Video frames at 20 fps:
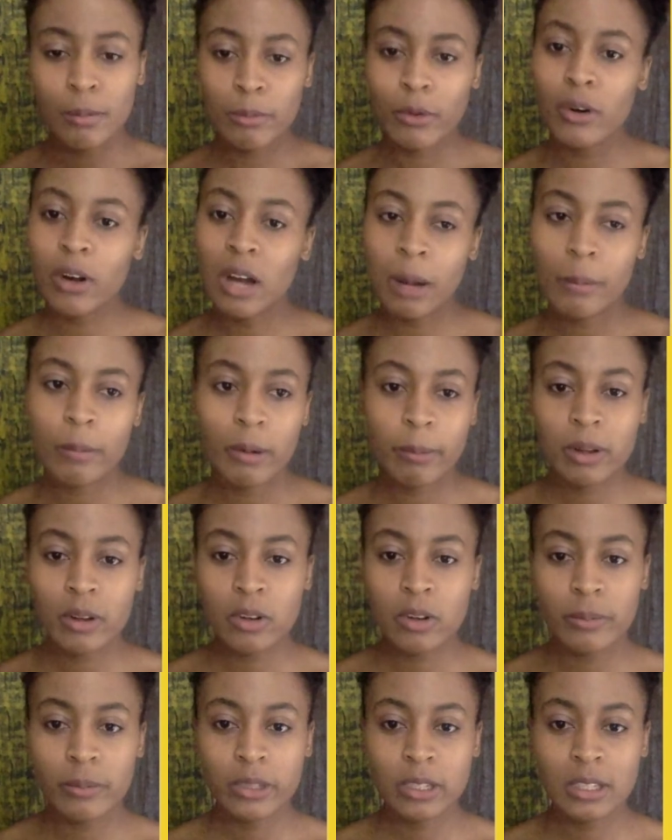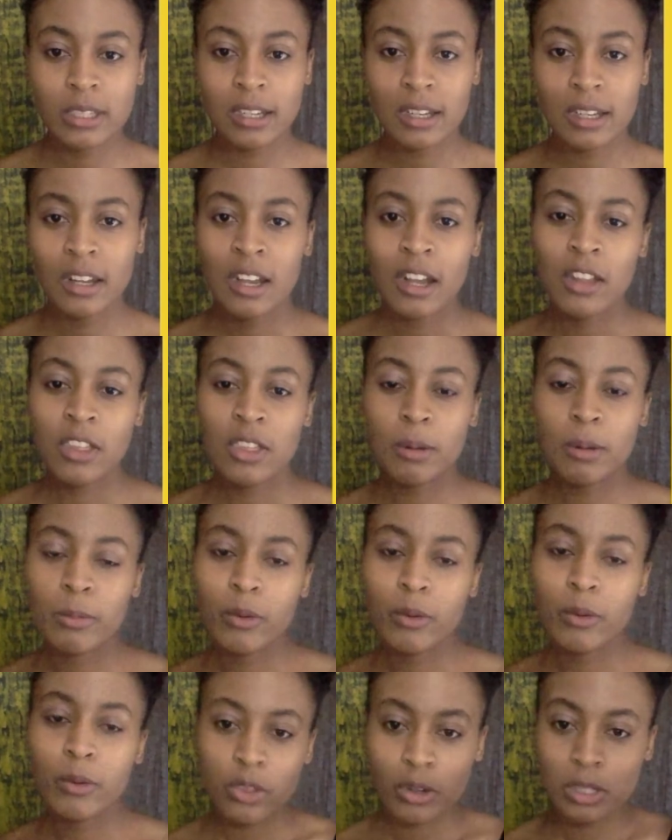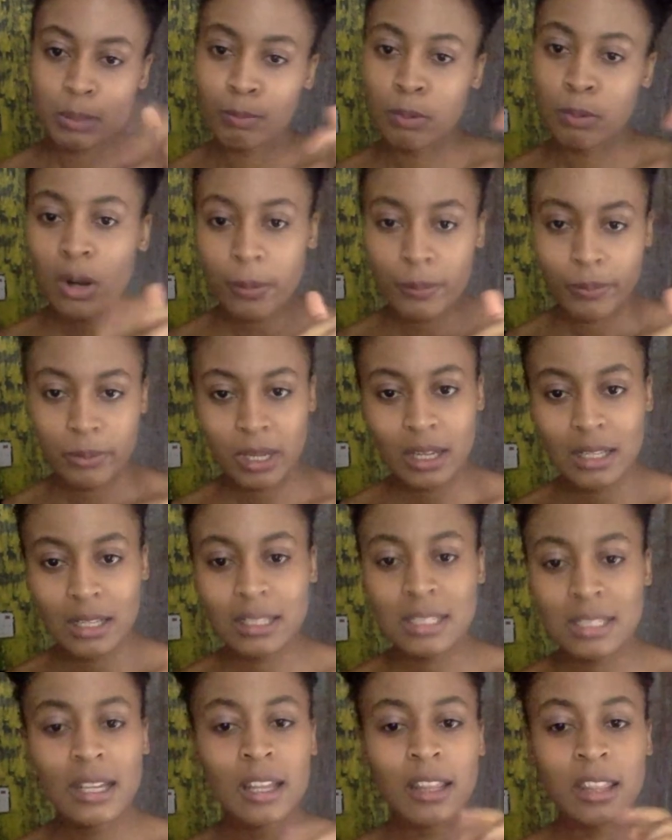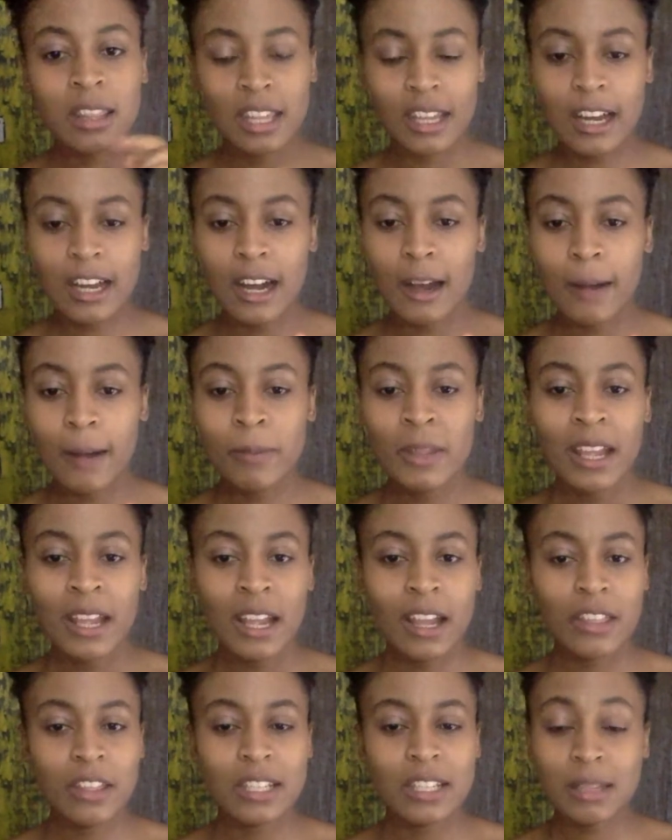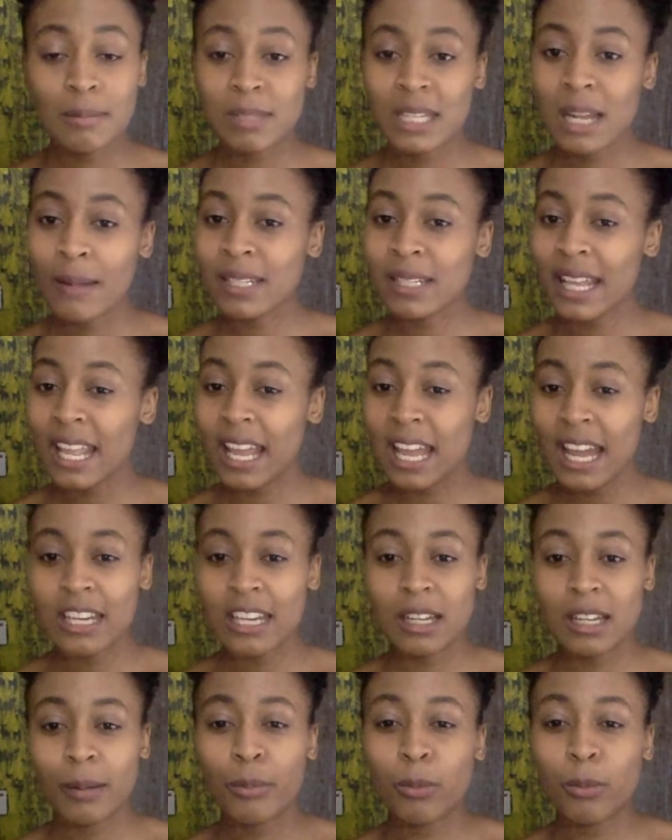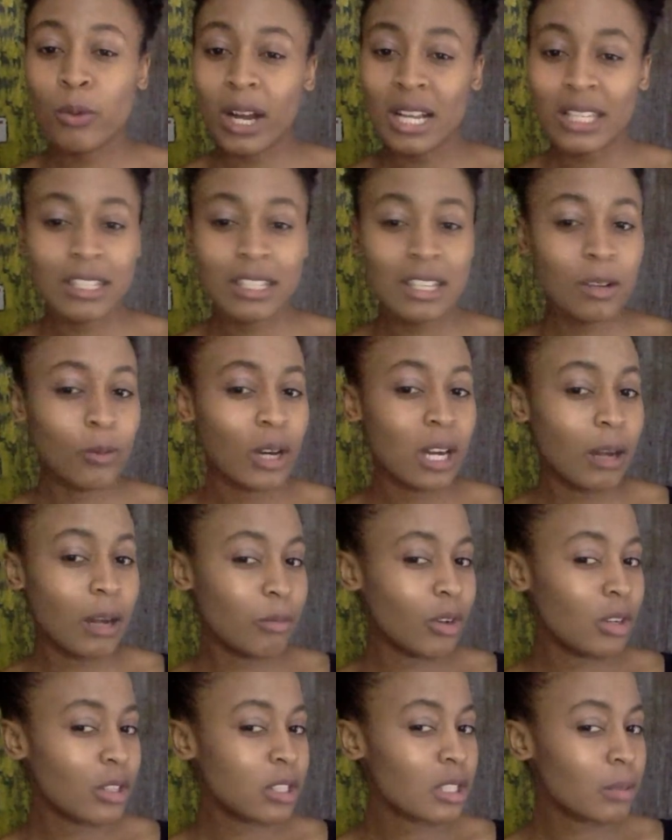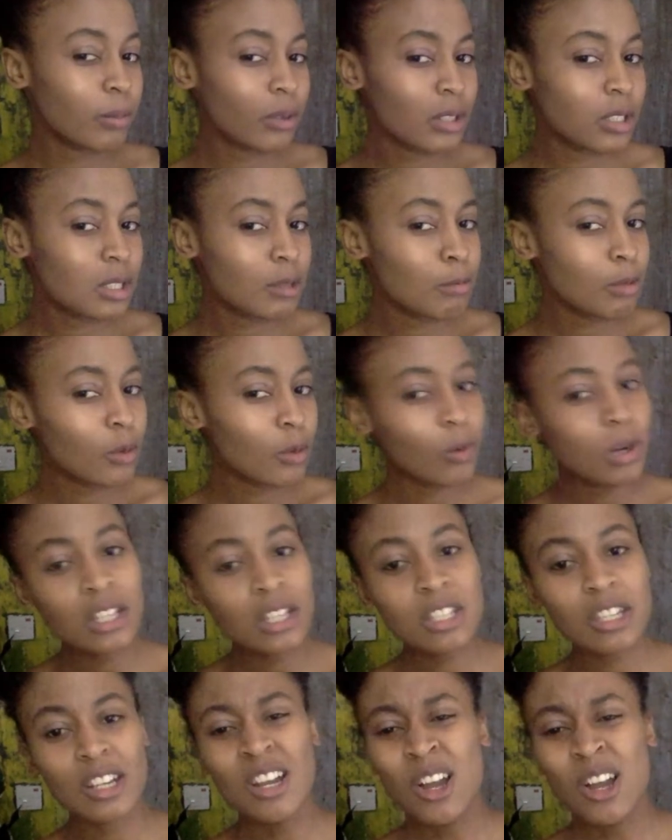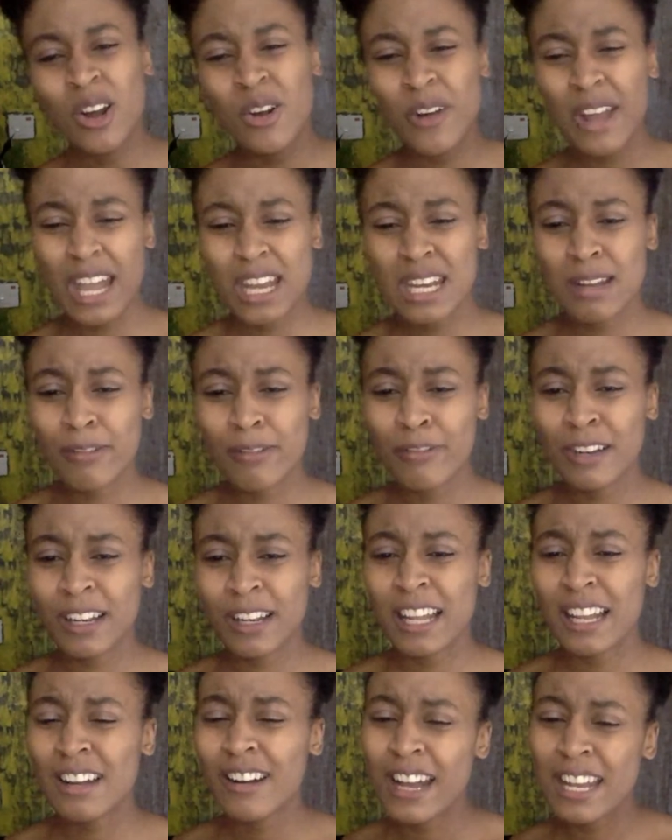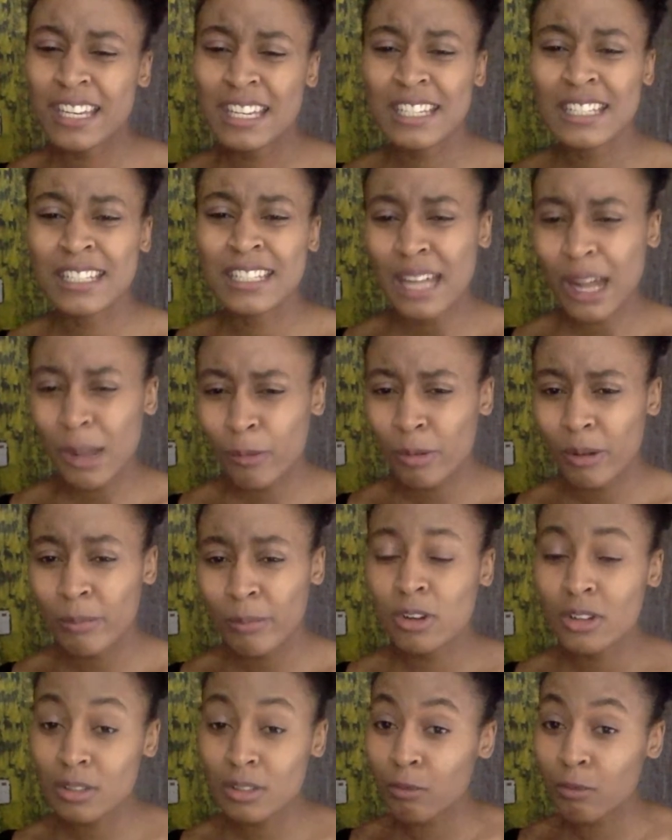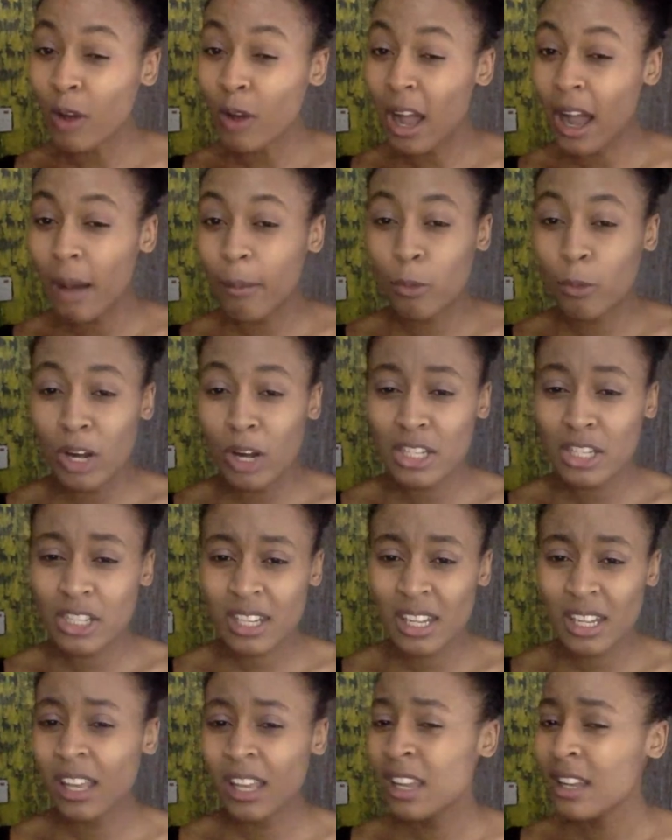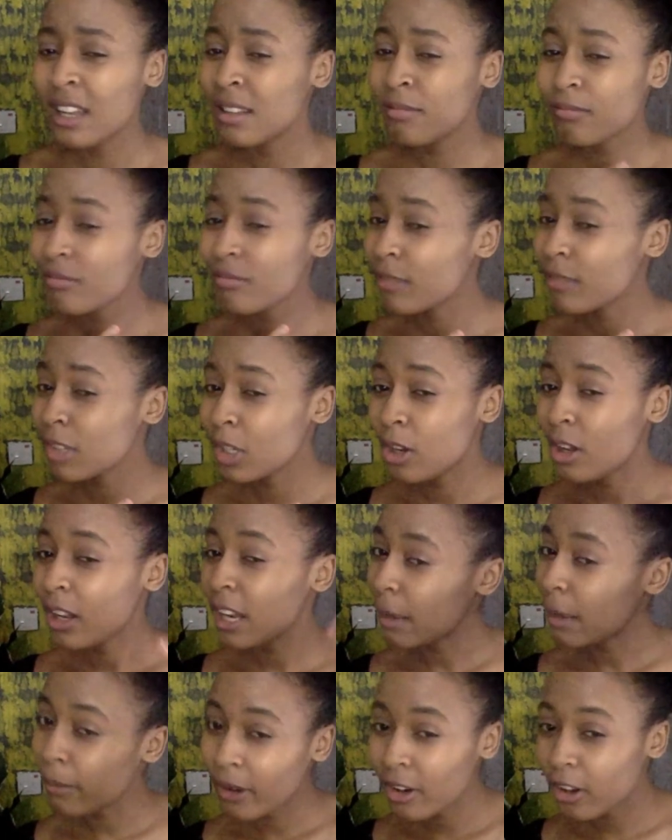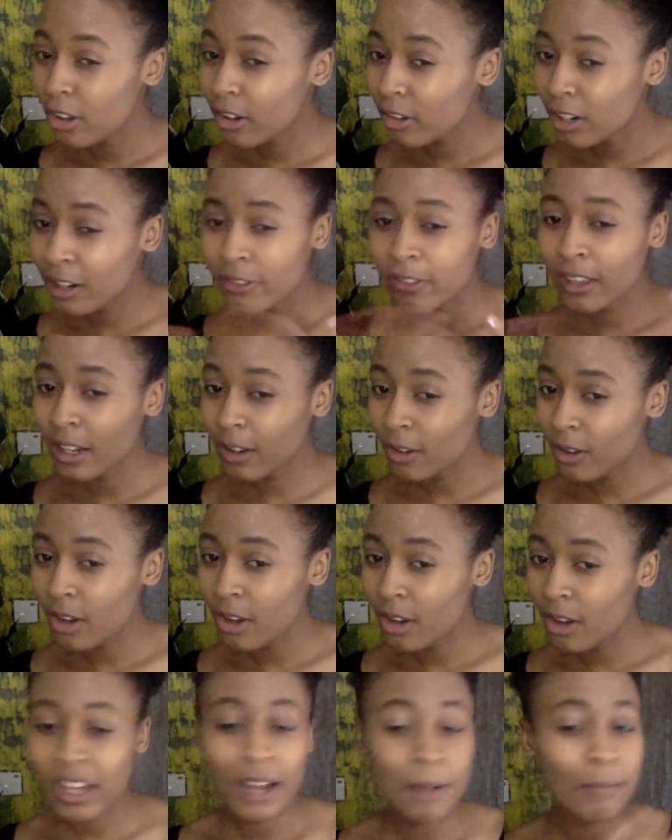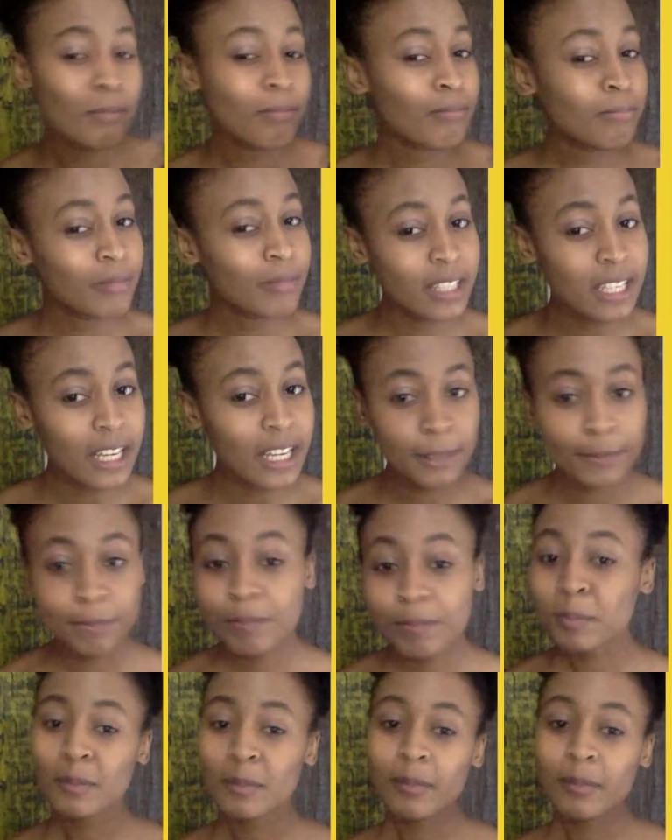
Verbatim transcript: the more I'm on my computer, the more those pop ins they come. And then sometimes I end up watching what I'm not supposed to be watching or end up feeling like, oh, I need someone because of what I'm watching, you know, like pornography and all that. Yeah.